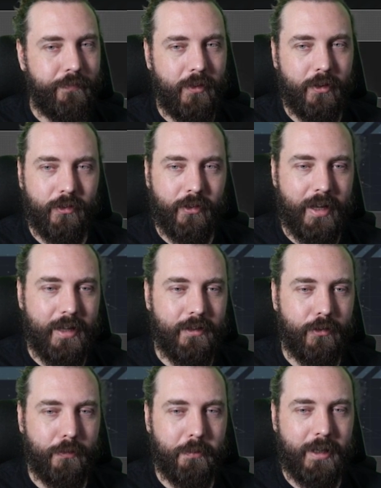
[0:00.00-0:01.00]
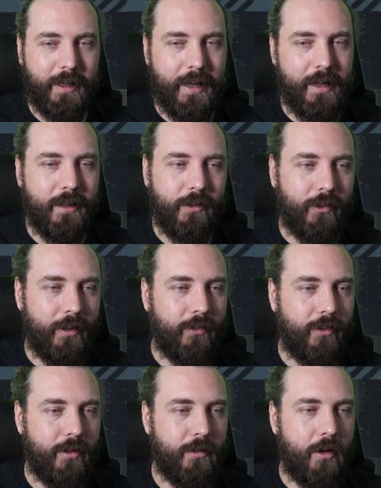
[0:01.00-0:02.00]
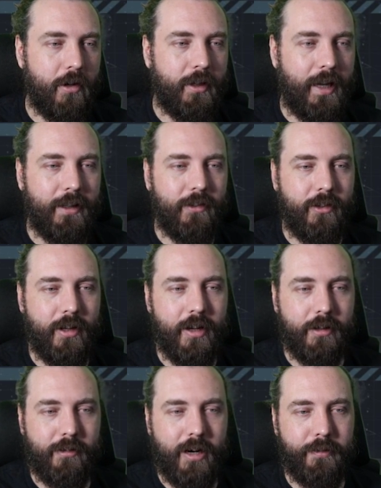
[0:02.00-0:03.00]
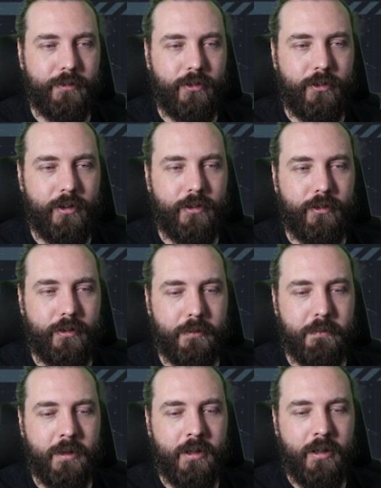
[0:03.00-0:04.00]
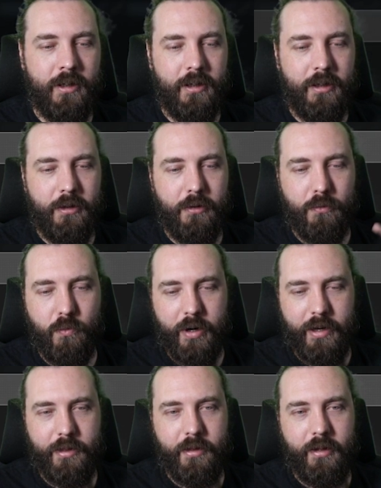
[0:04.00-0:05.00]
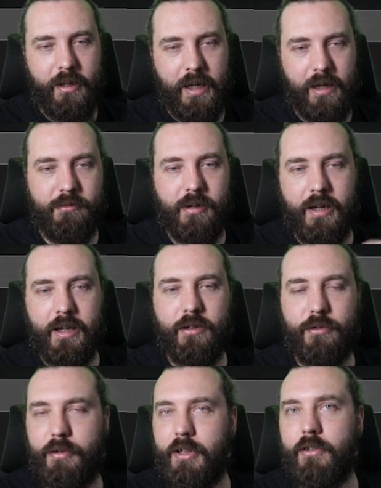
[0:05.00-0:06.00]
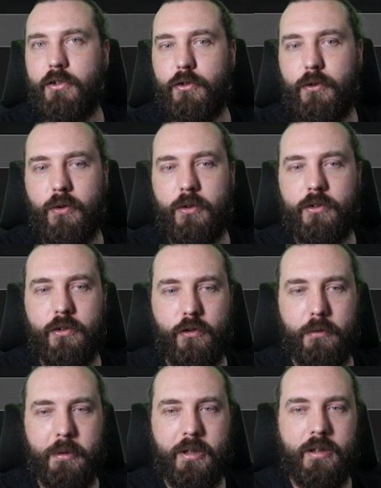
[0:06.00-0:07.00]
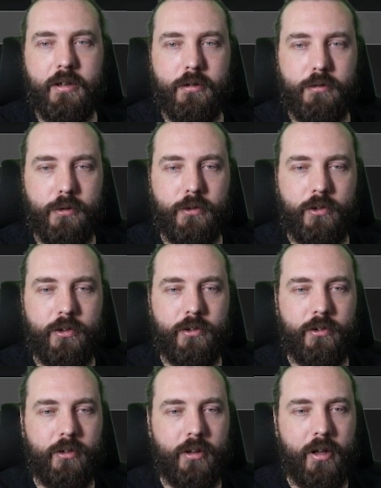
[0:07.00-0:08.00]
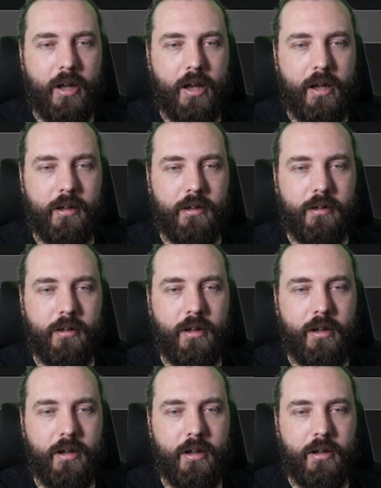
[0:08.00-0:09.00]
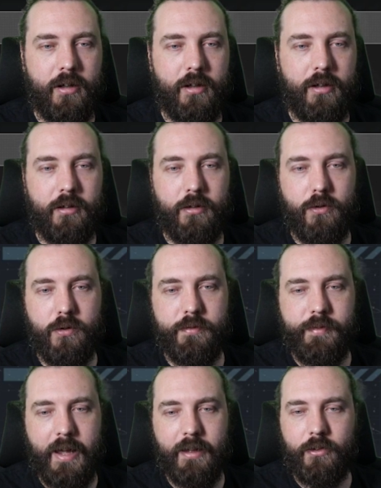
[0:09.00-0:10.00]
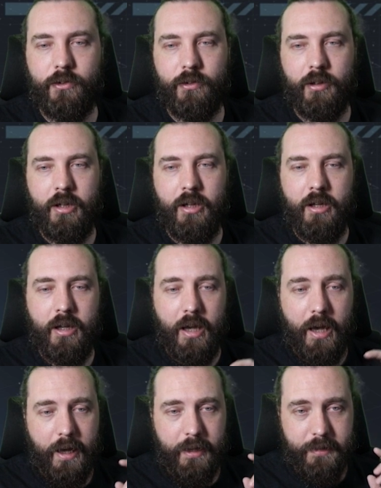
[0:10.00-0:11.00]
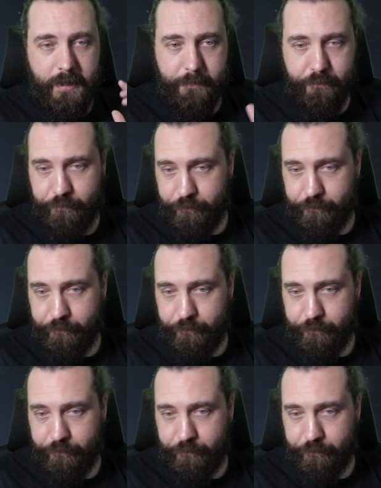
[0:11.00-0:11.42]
because yeah, it doesn't make any sense that you got an anti-aircraft system with hit rate against frigates, destroyers. This should be cruisers and corvettes. And yeah,